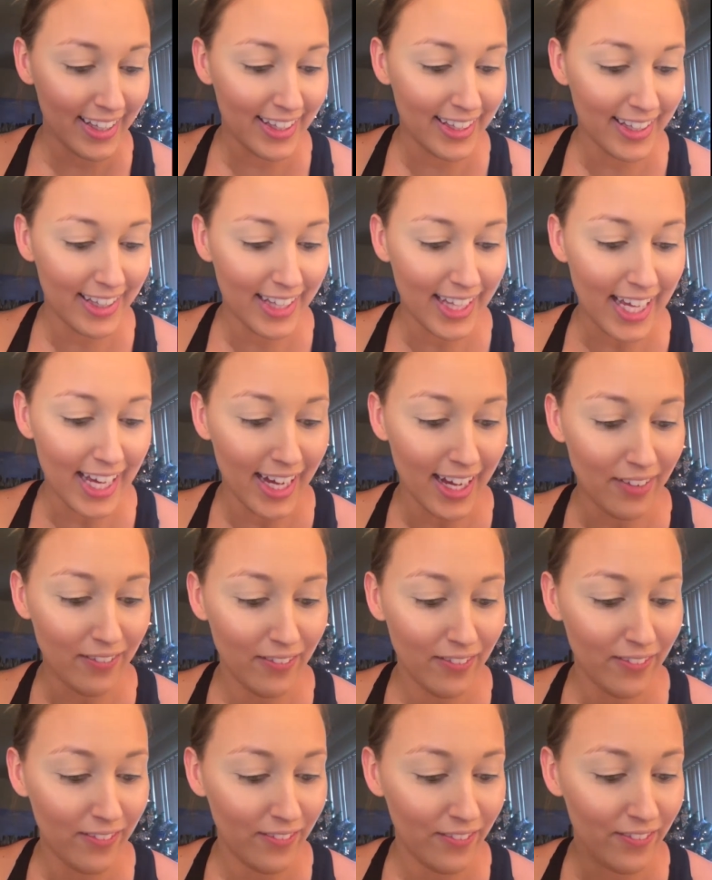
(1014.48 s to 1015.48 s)
Yeah.
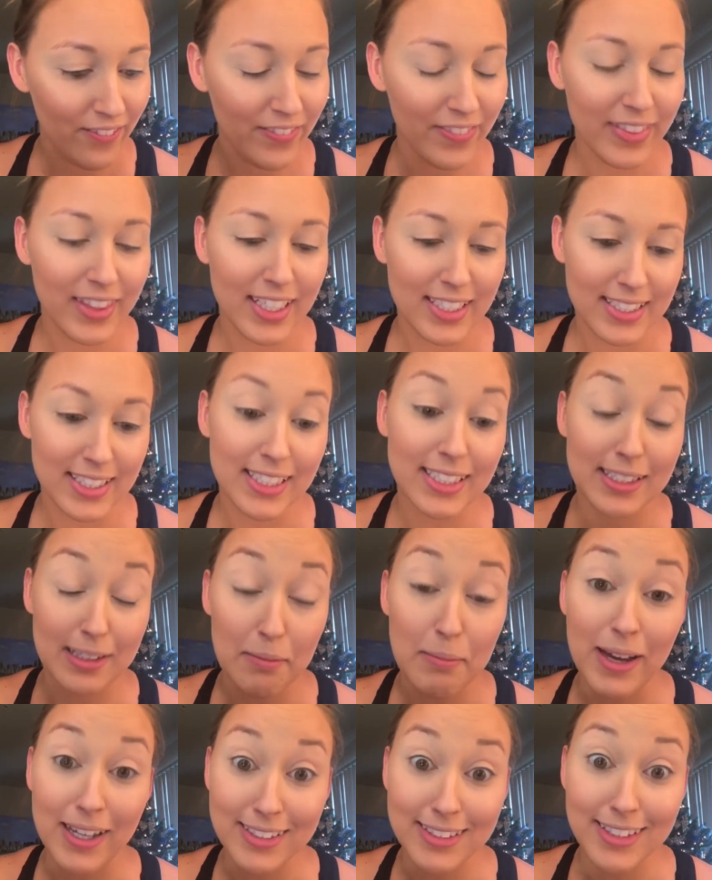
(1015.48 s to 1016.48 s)
This is
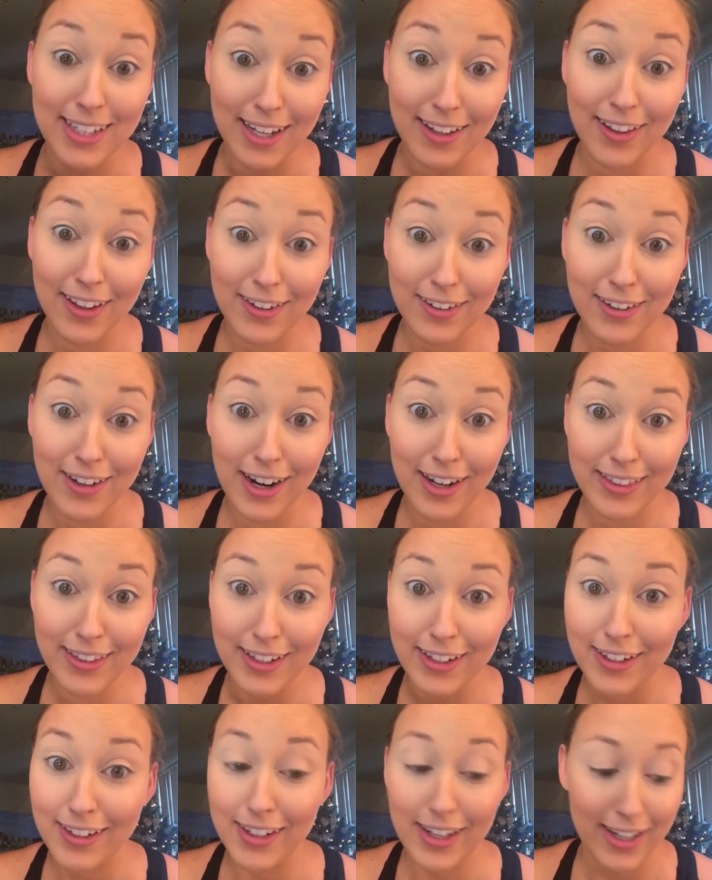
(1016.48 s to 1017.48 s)
the best highlighter out
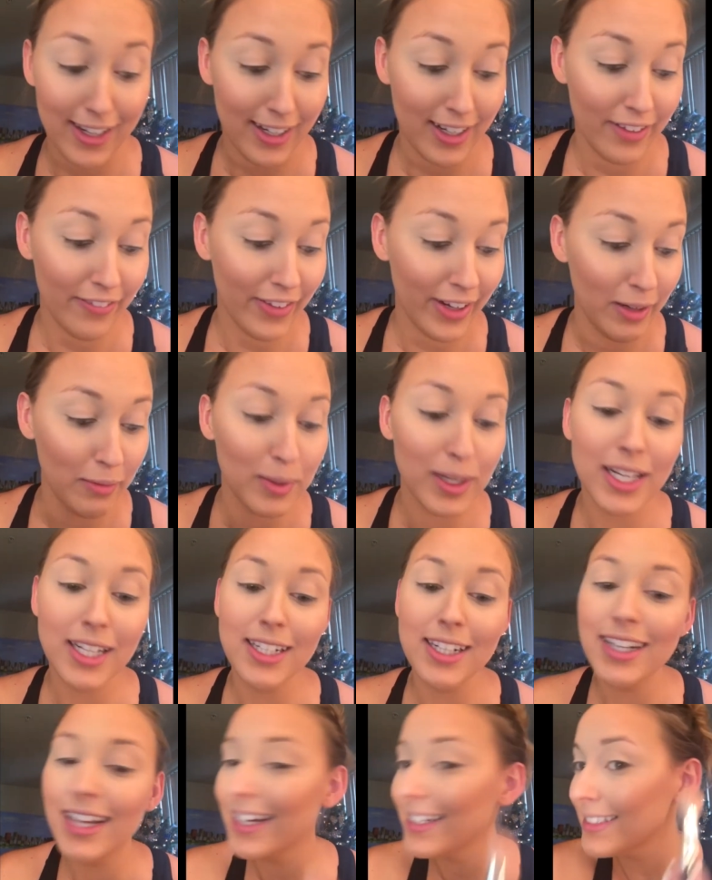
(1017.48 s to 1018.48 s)
there. And if anybody
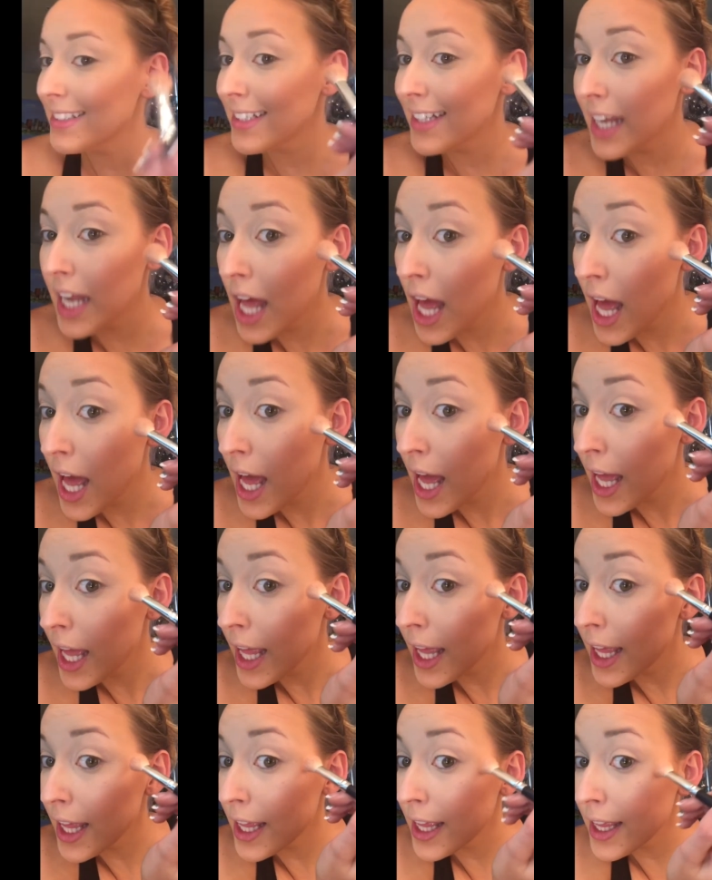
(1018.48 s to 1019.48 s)
denies it,
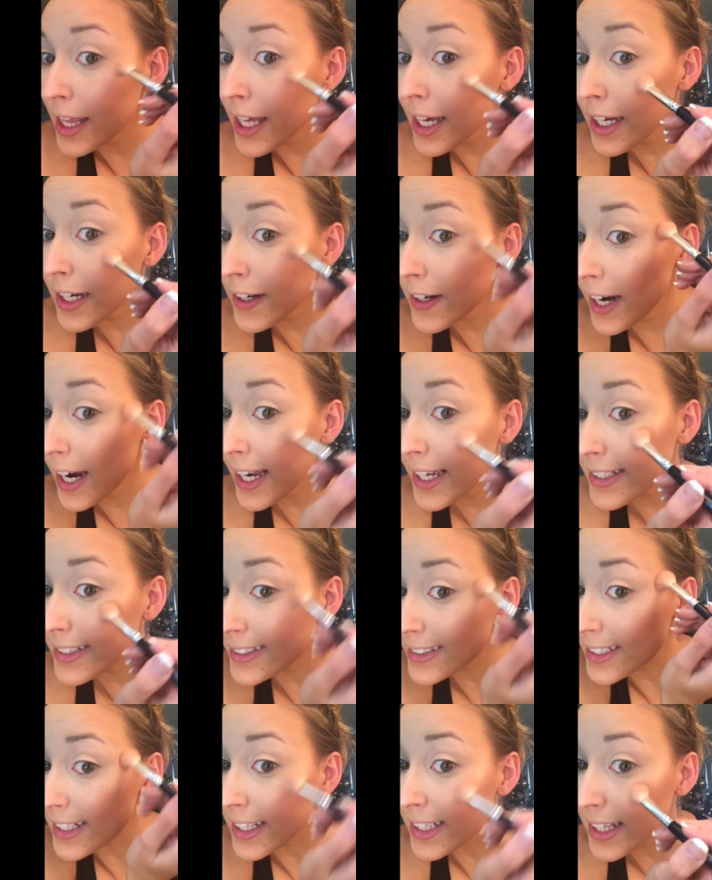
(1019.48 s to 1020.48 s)
you're
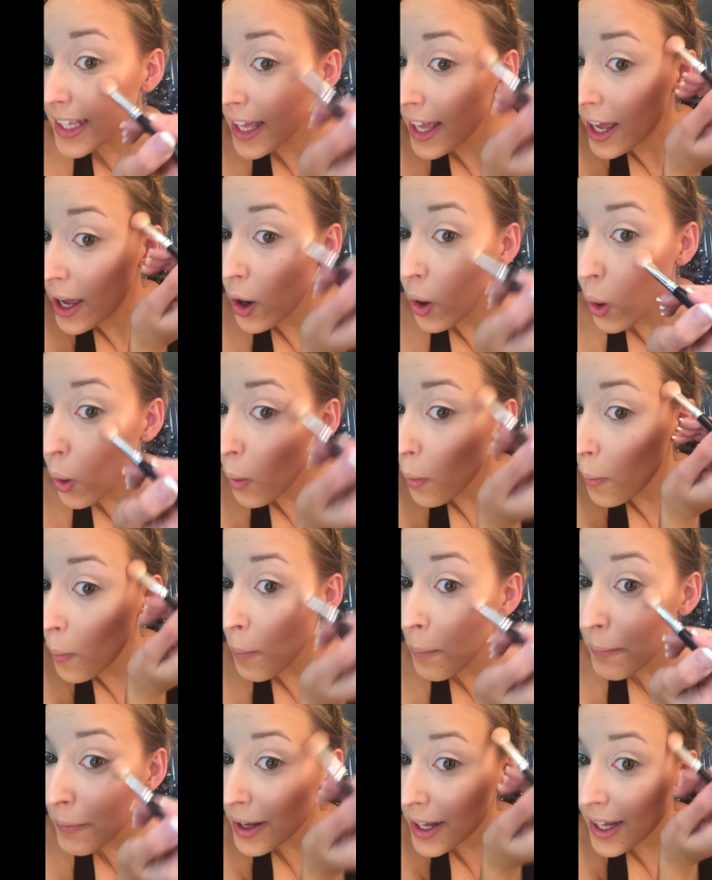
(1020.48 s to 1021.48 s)
crazy.
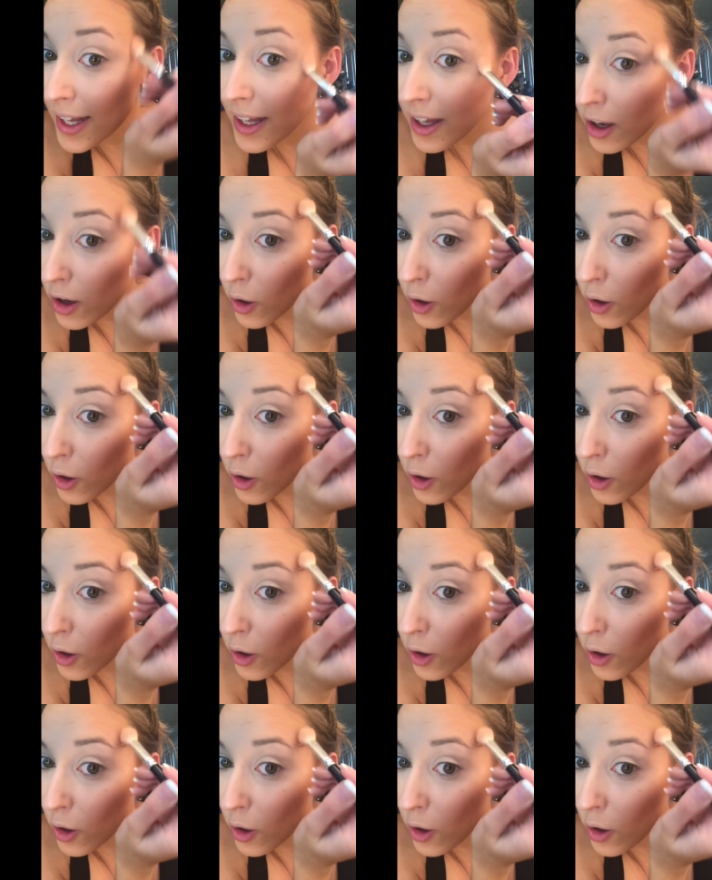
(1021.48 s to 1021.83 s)
Oh my.